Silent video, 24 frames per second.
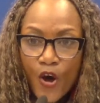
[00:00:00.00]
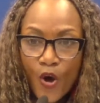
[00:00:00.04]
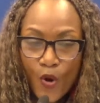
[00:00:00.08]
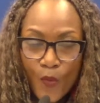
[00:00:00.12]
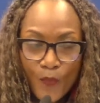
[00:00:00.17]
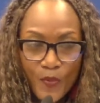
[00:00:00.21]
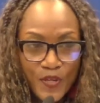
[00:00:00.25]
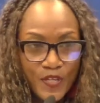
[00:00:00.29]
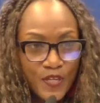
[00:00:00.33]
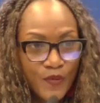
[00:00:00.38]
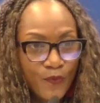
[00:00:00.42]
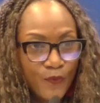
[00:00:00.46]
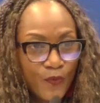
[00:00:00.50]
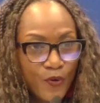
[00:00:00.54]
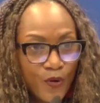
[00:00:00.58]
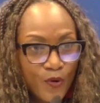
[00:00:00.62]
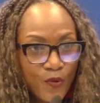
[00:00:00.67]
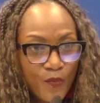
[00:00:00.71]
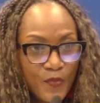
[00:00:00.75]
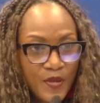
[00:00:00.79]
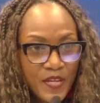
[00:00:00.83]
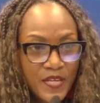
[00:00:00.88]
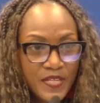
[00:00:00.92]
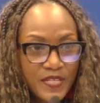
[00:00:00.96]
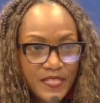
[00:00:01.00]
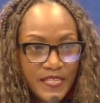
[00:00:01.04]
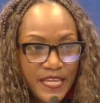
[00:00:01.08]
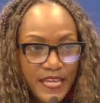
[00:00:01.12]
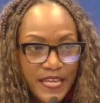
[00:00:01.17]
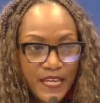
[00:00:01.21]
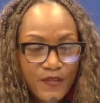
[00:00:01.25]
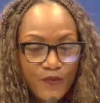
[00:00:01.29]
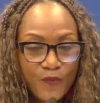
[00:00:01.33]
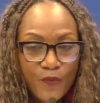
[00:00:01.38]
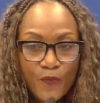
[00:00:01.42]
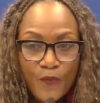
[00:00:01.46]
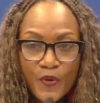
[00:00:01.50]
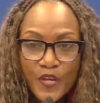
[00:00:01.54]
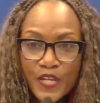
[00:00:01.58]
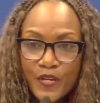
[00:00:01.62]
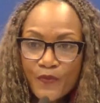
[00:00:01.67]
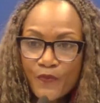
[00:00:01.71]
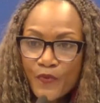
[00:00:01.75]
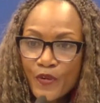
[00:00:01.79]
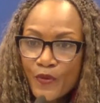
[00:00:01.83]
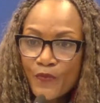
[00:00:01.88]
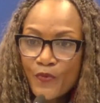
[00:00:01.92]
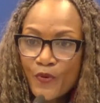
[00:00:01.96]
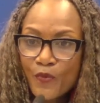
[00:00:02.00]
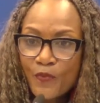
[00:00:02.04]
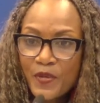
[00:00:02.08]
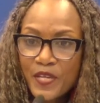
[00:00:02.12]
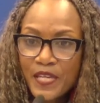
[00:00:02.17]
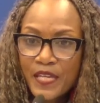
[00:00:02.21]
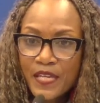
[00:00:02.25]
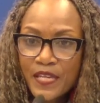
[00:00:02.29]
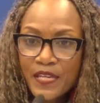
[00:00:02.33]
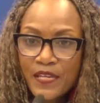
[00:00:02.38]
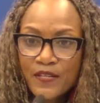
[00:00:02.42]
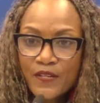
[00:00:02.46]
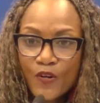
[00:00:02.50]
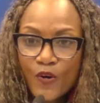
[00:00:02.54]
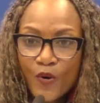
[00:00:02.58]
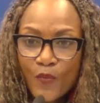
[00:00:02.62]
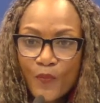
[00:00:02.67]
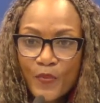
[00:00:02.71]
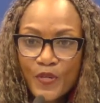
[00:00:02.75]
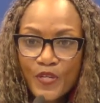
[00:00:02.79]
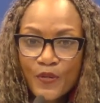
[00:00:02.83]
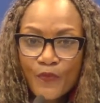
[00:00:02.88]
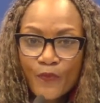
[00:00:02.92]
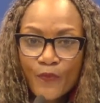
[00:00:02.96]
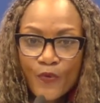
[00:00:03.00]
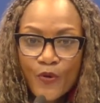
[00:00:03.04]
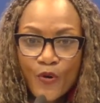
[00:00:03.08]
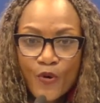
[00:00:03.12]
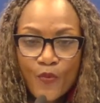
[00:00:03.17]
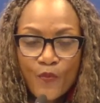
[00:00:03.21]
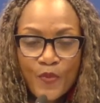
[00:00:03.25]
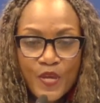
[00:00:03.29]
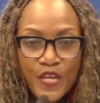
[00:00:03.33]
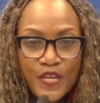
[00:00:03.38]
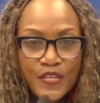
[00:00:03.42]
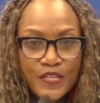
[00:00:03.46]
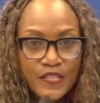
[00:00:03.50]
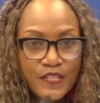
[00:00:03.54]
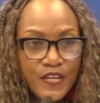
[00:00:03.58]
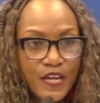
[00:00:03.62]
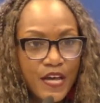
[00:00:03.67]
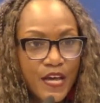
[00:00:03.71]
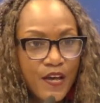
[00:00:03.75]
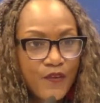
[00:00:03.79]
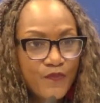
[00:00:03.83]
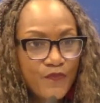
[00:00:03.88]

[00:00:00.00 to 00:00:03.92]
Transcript: open enrollment and when we will begin open enrollment